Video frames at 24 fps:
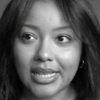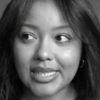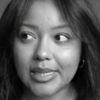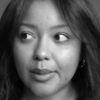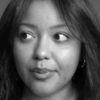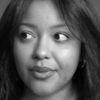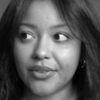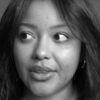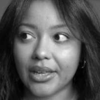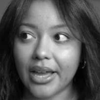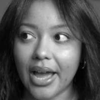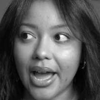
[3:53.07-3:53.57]
except
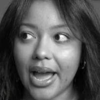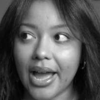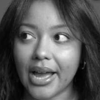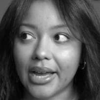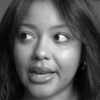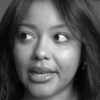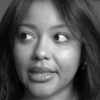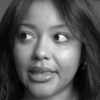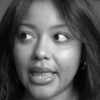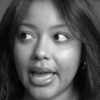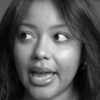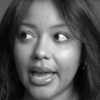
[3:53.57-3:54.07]
for the
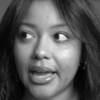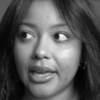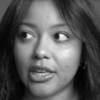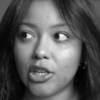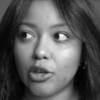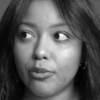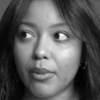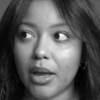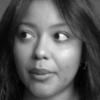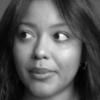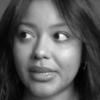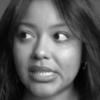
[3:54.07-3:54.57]
guy that
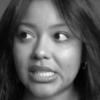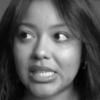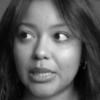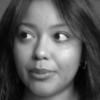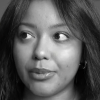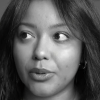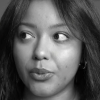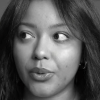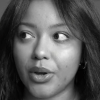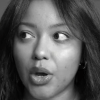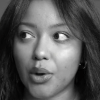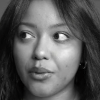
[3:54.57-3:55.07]
you might be
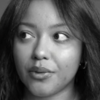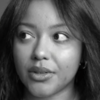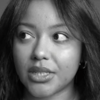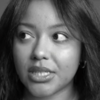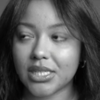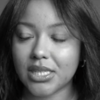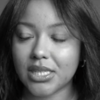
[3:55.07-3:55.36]
sleeping with over the